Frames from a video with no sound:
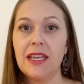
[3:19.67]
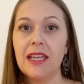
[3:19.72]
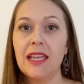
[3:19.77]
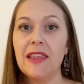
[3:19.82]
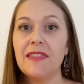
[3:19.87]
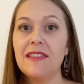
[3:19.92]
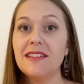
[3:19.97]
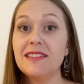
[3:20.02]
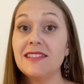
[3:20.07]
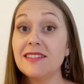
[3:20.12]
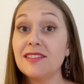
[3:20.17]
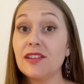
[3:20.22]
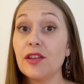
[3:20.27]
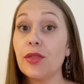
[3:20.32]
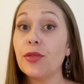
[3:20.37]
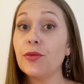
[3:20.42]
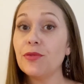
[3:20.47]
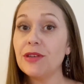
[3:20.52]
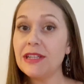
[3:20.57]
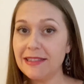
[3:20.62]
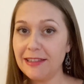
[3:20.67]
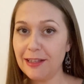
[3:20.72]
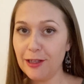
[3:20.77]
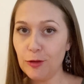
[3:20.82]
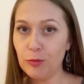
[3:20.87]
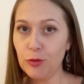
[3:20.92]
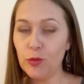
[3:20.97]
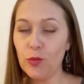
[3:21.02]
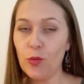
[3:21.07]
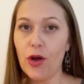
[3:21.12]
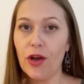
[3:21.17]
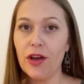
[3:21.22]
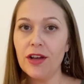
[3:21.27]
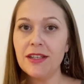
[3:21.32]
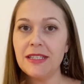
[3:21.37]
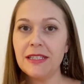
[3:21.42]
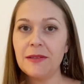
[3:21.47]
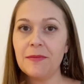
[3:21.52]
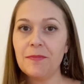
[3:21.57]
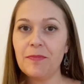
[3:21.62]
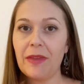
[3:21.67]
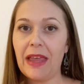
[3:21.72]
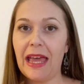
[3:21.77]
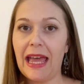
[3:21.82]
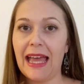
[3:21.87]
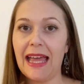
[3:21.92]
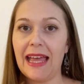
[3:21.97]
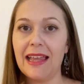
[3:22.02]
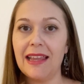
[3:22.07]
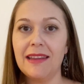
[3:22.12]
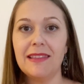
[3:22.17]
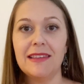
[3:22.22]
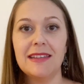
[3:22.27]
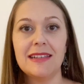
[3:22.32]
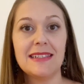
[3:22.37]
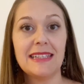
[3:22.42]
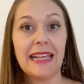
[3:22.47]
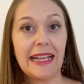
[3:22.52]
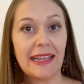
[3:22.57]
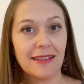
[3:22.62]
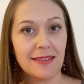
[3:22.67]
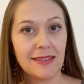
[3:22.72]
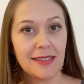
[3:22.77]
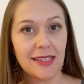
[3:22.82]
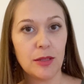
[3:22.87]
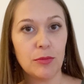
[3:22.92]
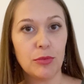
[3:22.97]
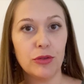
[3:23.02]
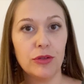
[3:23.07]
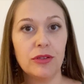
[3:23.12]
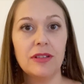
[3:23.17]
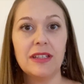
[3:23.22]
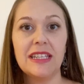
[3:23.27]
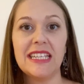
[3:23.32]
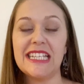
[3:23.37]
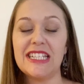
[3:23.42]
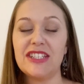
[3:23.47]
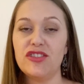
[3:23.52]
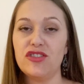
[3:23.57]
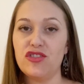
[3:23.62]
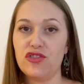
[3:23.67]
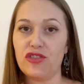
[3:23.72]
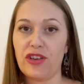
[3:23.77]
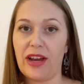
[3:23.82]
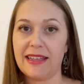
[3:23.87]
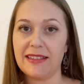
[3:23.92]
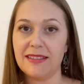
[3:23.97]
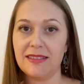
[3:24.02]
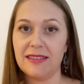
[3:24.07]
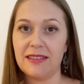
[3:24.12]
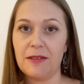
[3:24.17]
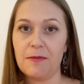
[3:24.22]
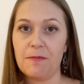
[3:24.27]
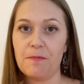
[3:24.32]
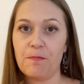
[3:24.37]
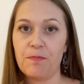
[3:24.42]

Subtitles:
This is a 3-syllable word and the second syllable is stressed.